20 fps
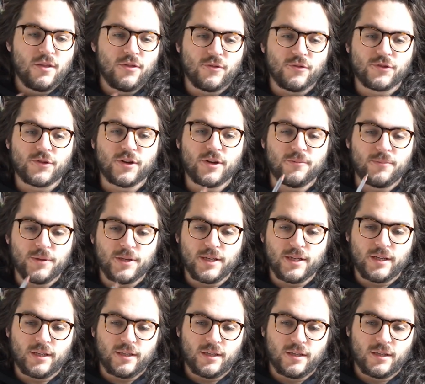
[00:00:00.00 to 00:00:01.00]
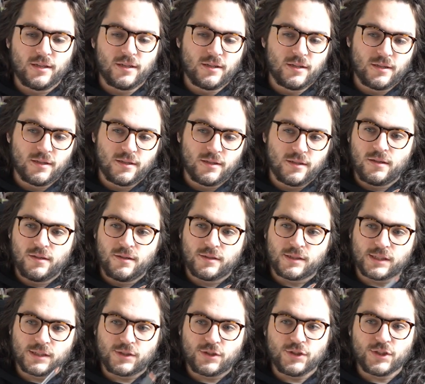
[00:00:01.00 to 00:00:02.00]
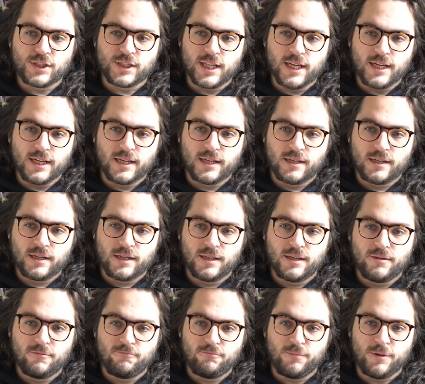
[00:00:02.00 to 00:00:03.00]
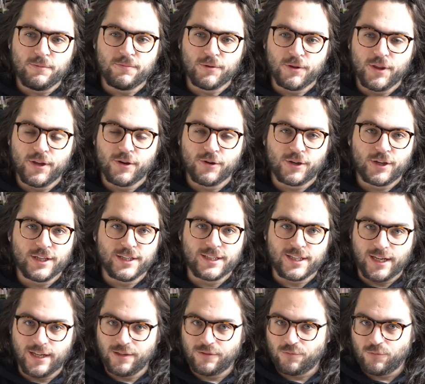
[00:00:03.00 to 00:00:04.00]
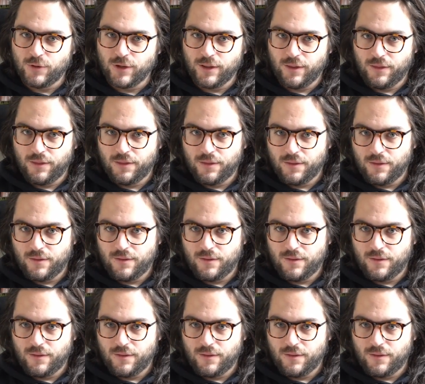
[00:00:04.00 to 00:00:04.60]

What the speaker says: There's going to be just like people that are content with,